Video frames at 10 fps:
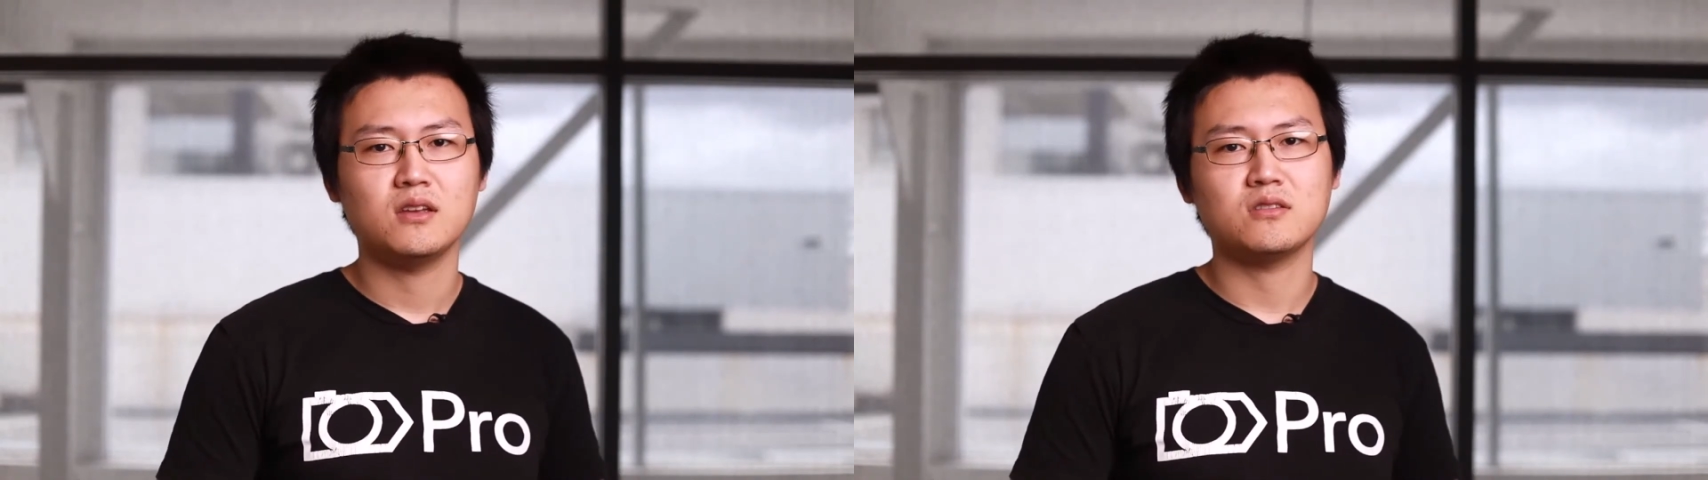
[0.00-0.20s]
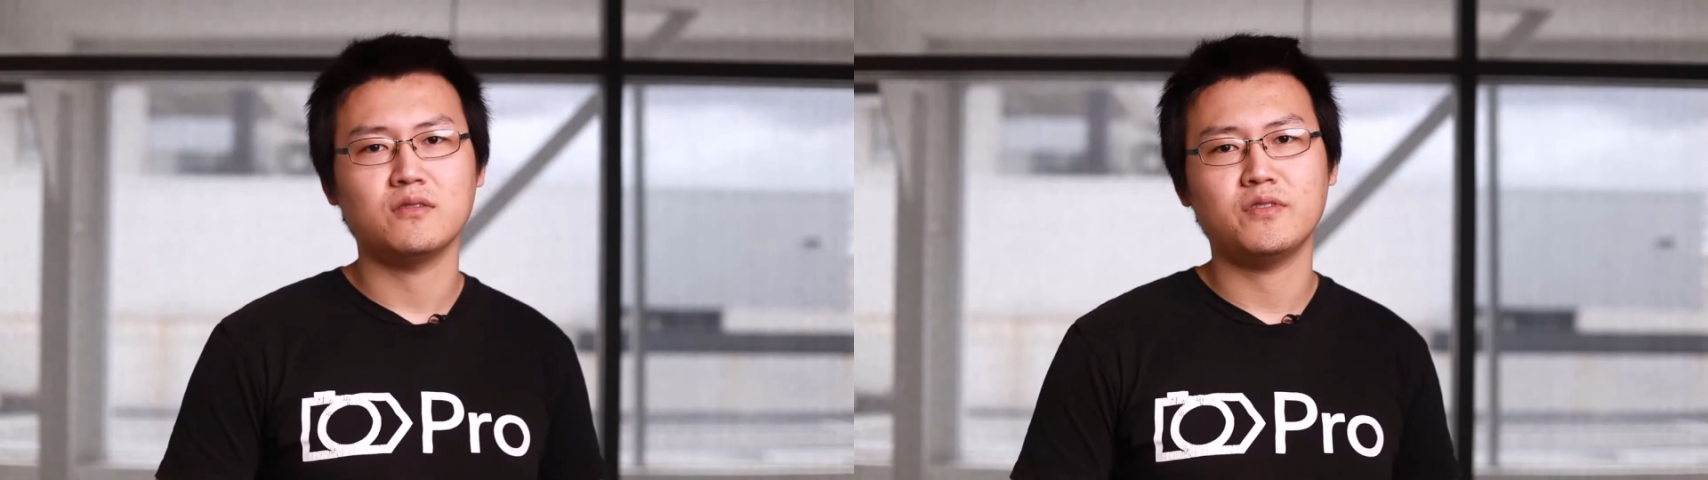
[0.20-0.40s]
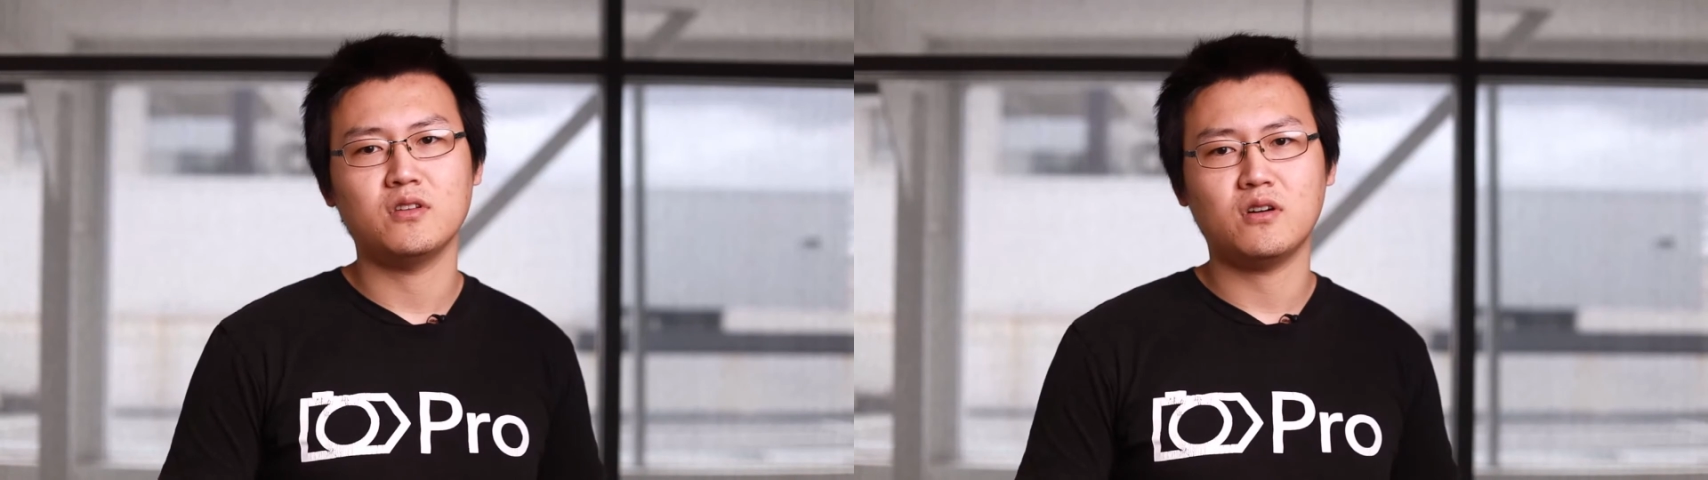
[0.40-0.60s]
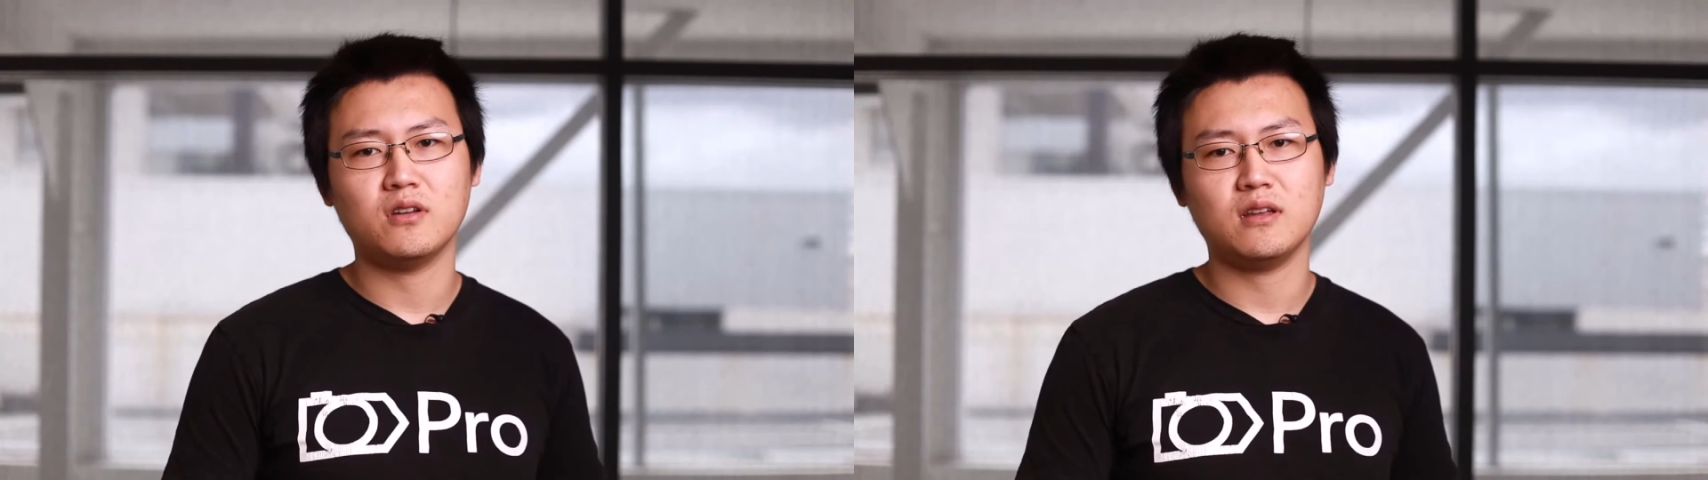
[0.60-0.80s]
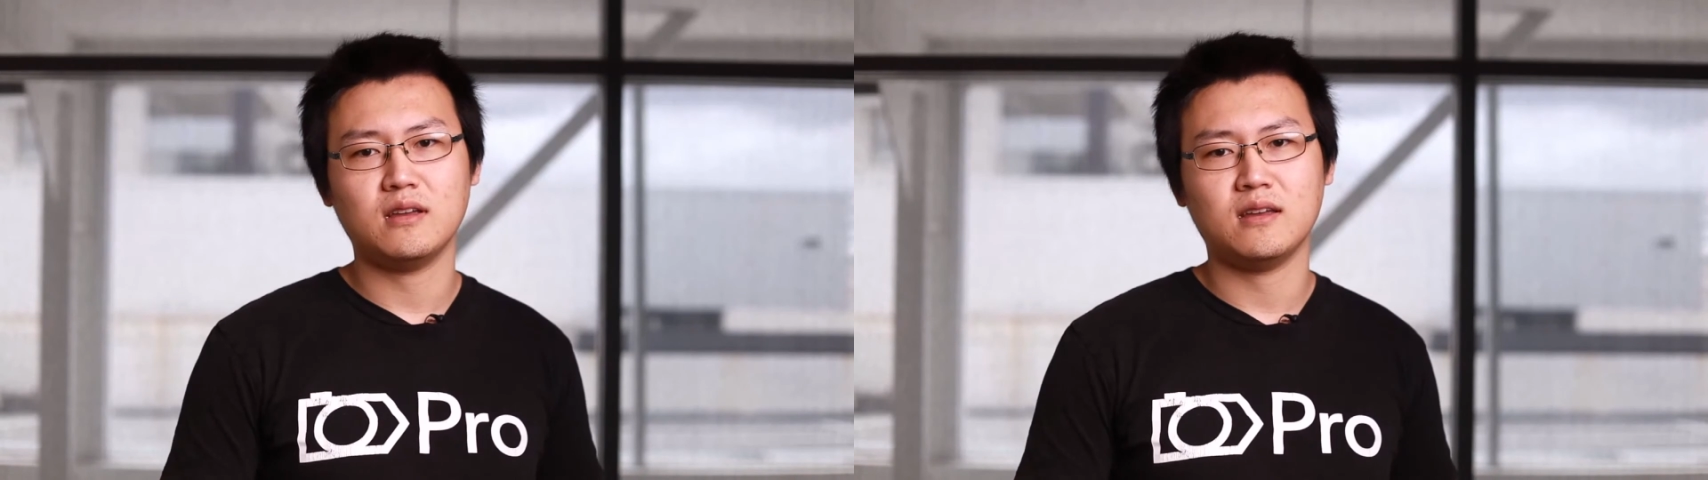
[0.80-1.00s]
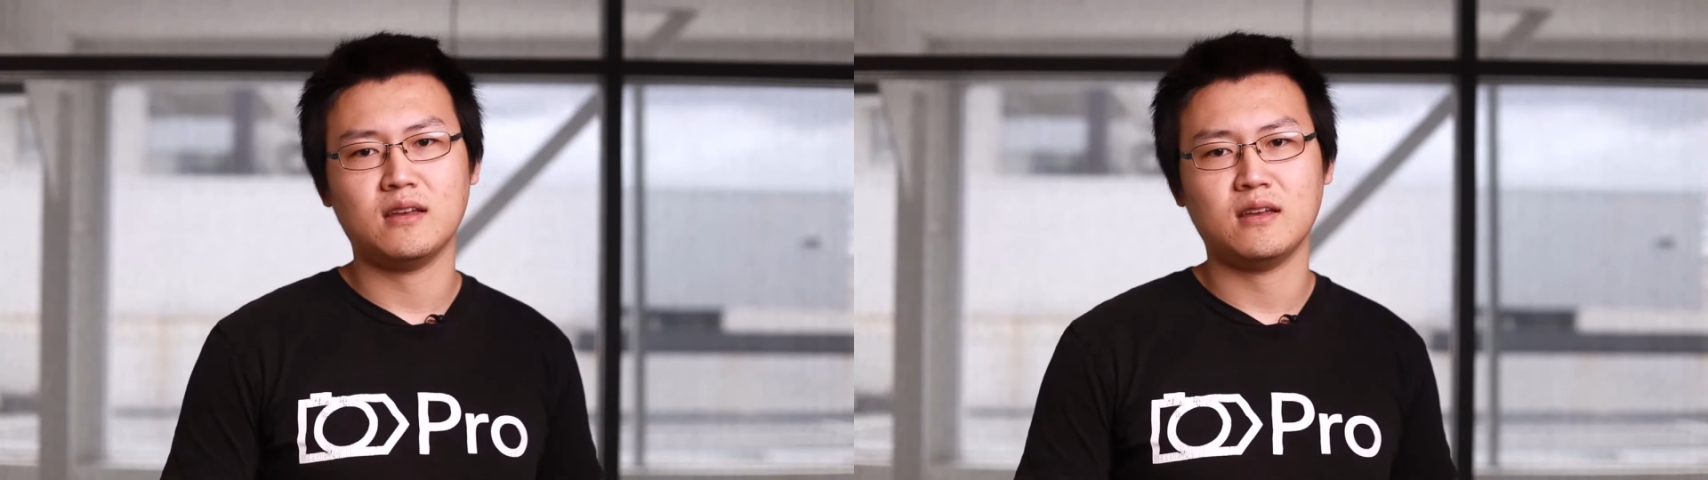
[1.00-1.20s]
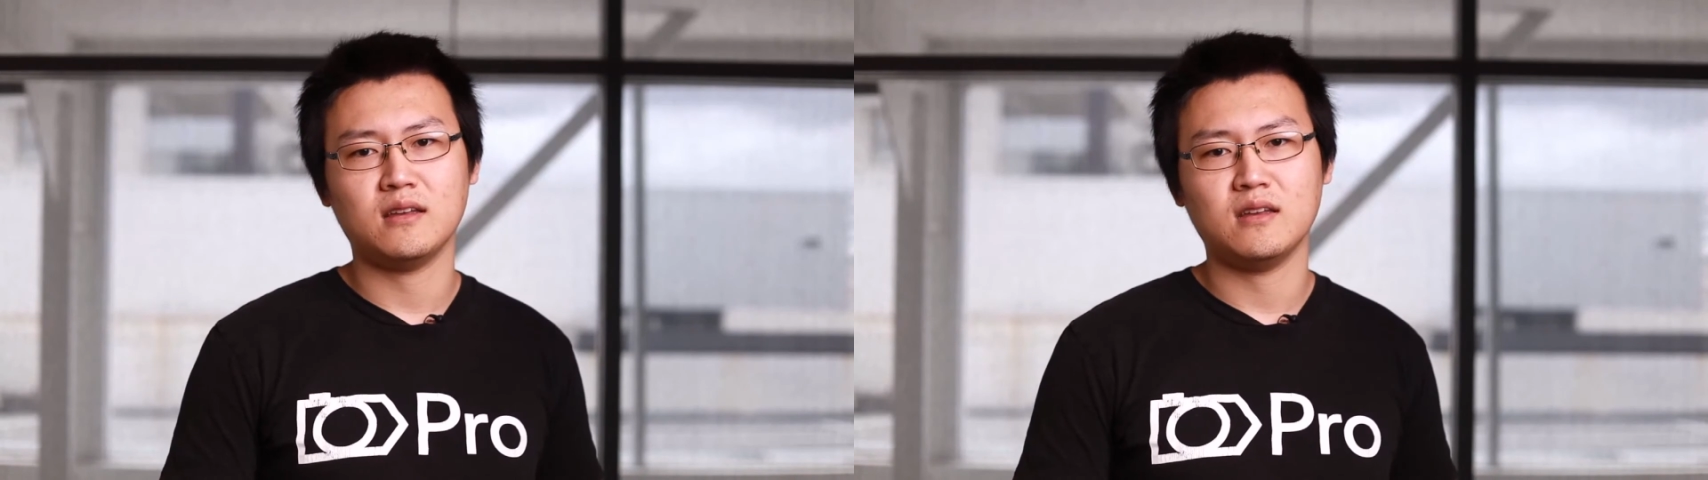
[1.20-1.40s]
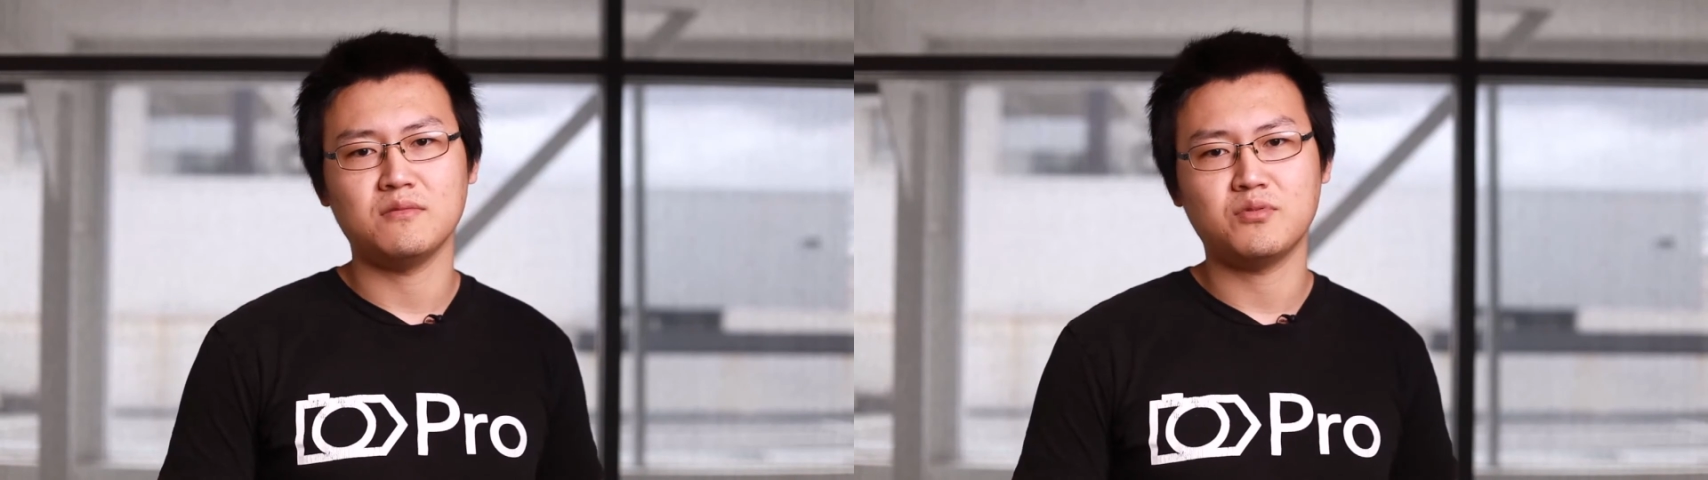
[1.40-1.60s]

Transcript: So if you're not in